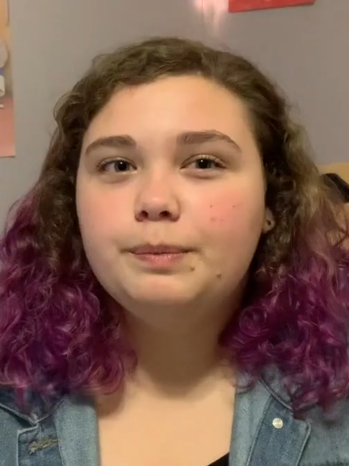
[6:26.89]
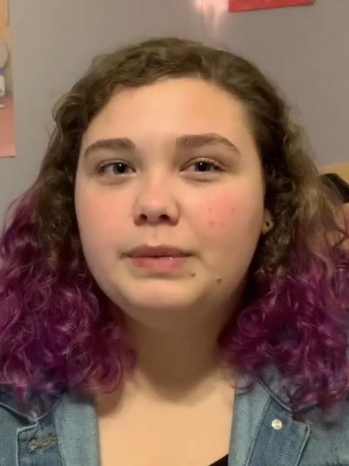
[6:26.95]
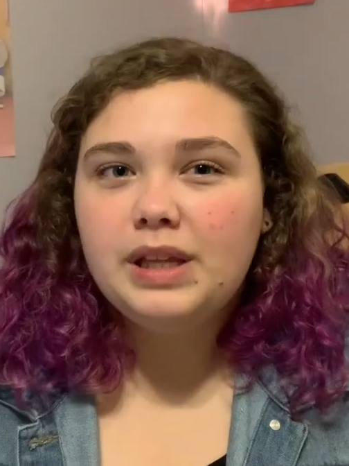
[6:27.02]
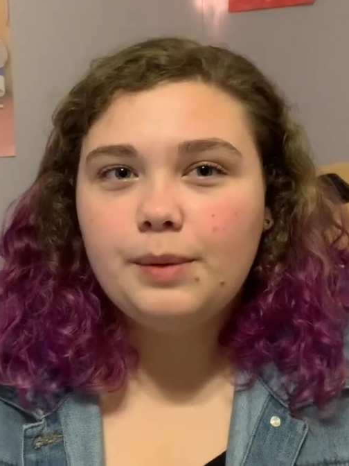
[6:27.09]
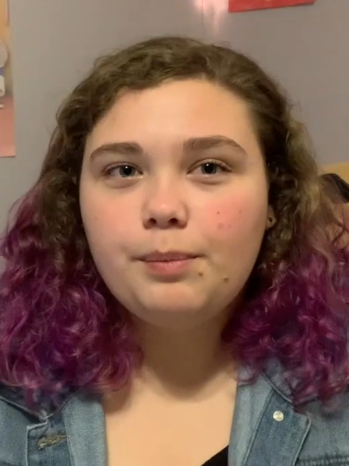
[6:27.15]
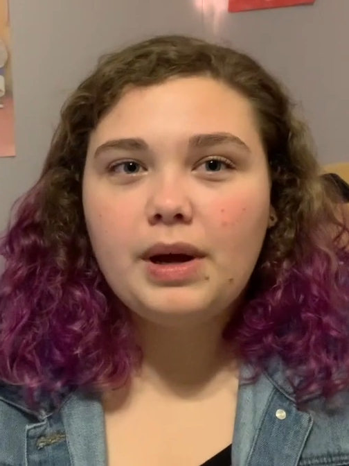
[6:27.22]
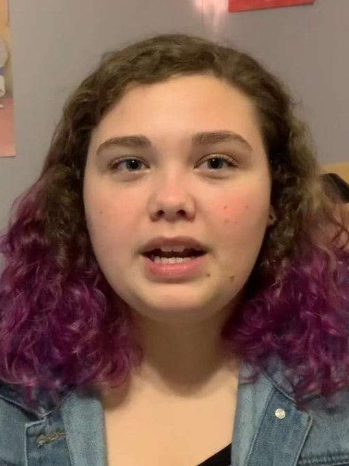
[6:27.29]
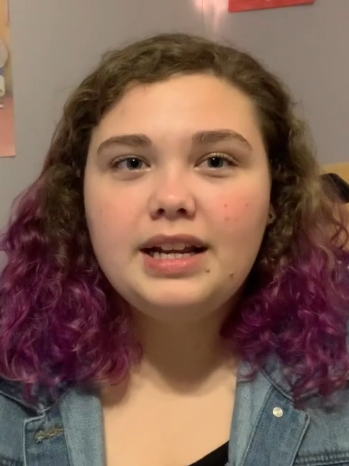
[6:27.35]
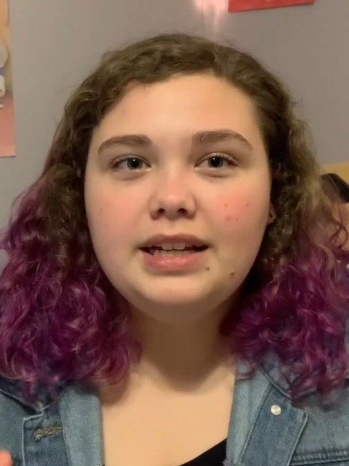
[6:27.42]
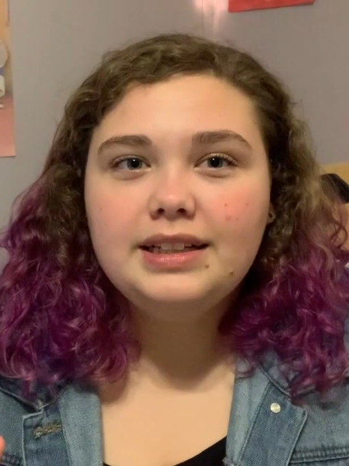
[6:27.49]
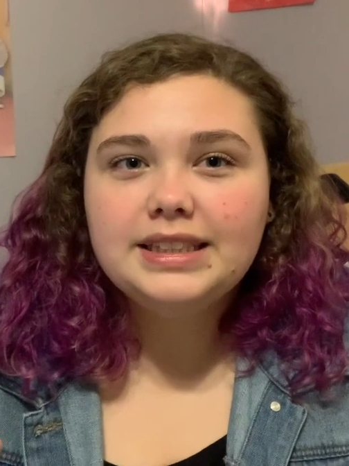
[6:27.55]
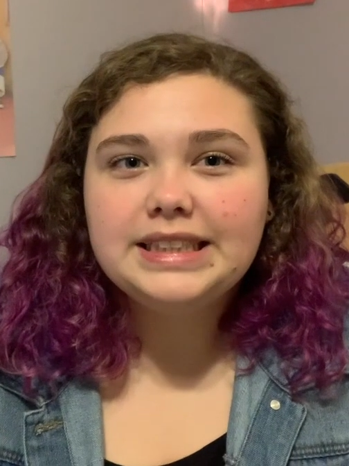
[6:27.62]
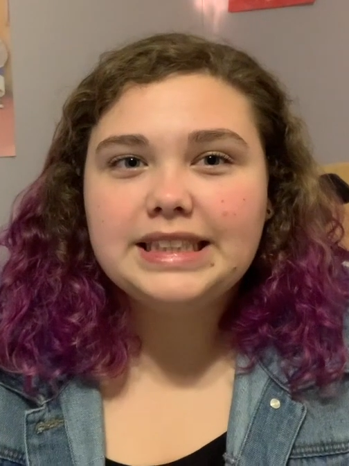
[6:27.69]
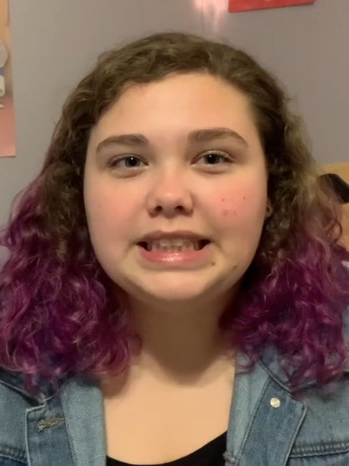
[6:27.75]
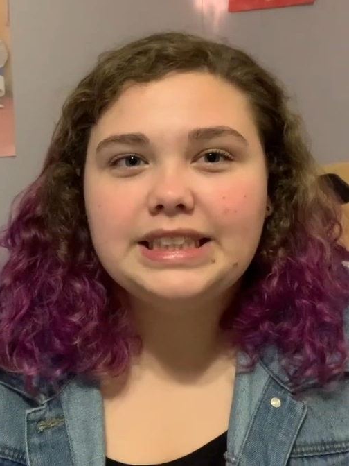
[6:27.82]
lip biting
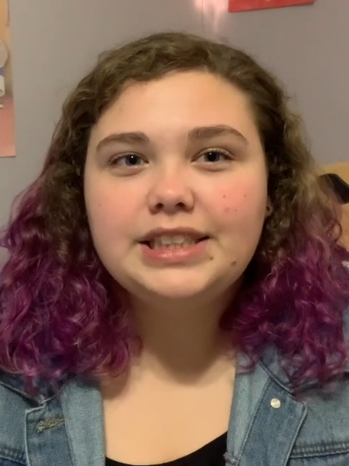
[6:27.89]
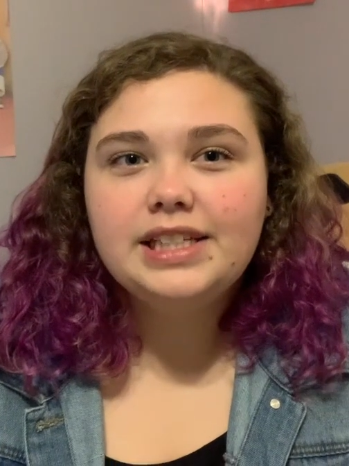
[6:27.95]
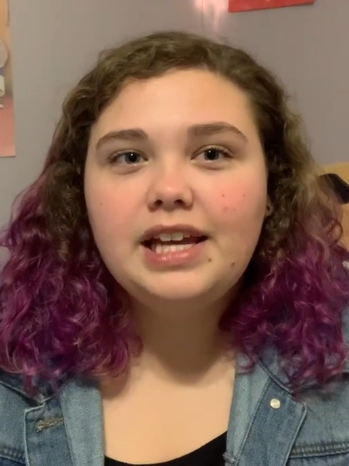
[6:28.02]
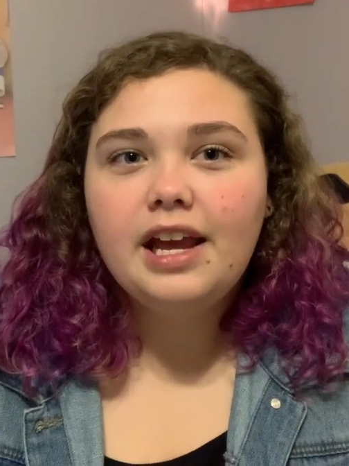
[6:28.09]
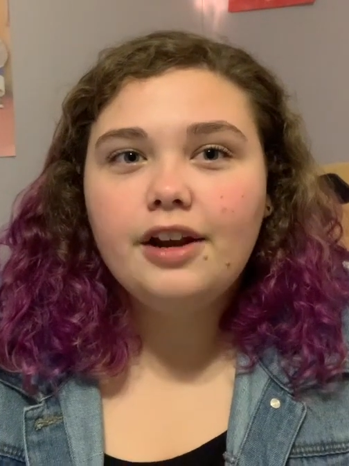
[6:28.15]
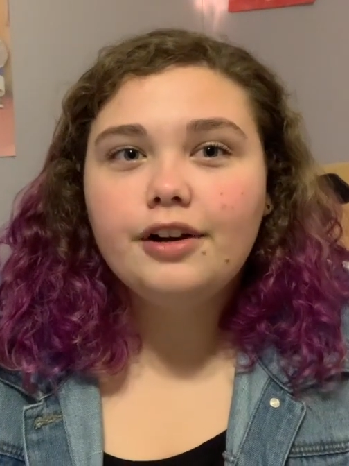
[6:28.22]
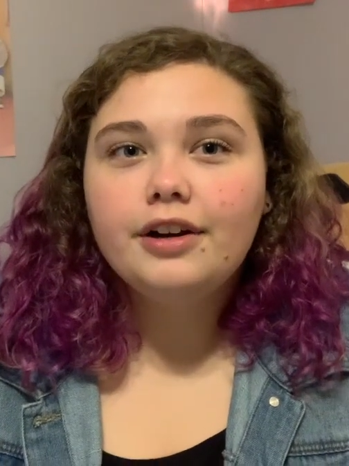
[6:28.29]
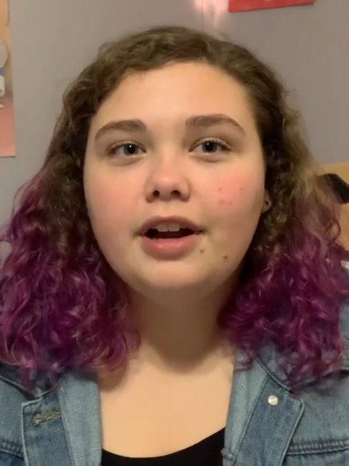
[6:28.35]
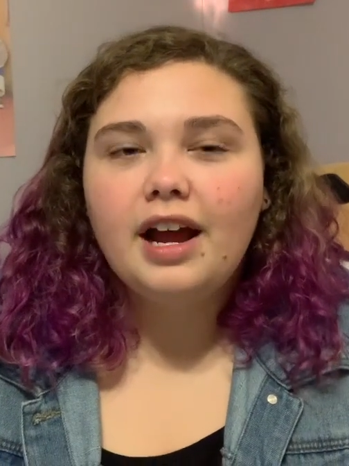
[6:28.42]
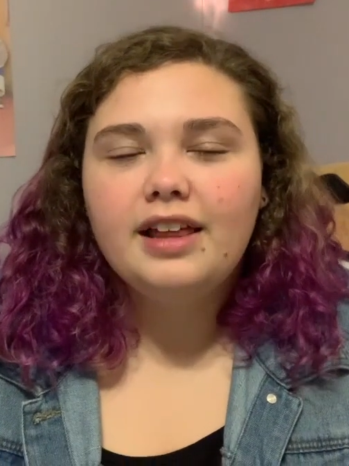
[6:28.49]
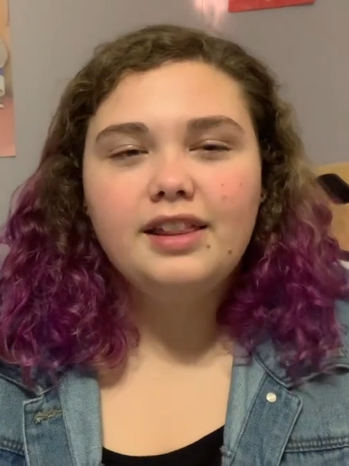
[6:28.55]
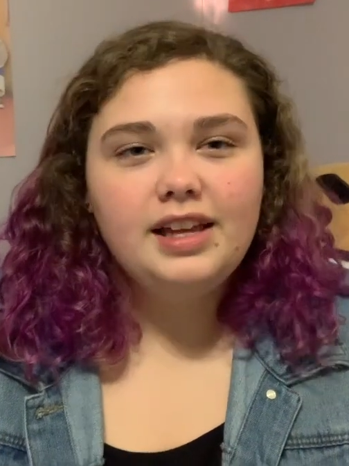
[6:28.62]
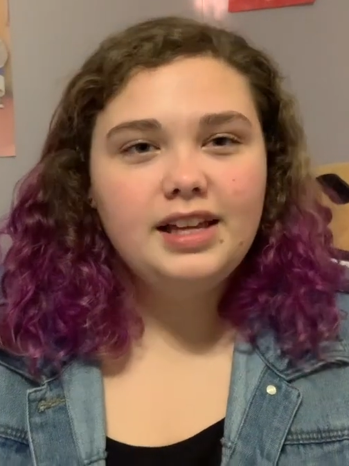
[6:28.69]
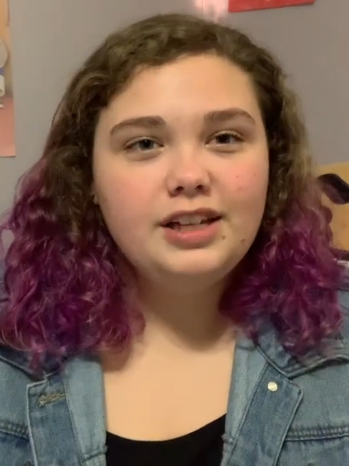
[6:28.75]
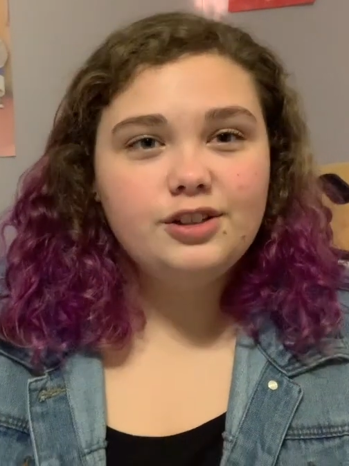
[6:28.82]
is the indicator. I
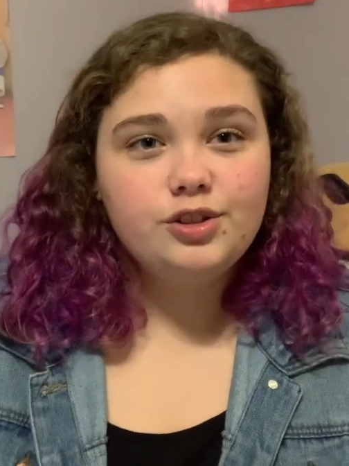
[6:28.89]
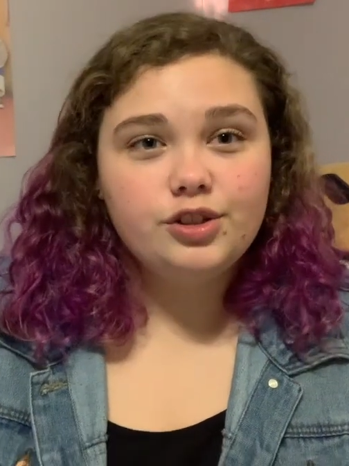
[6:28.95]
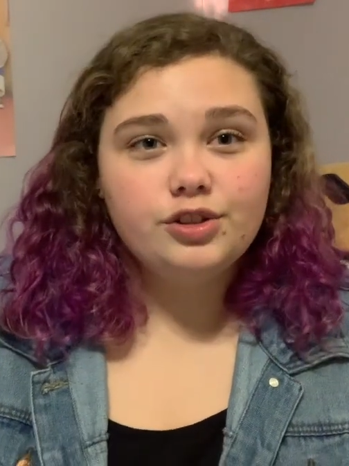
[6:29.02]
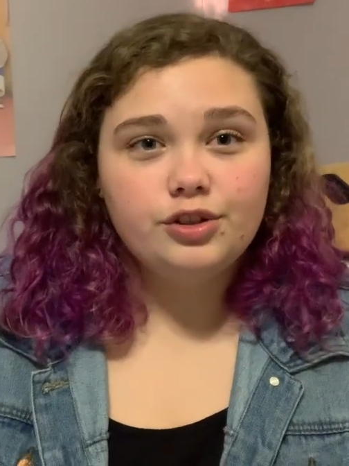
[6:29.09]
think he's just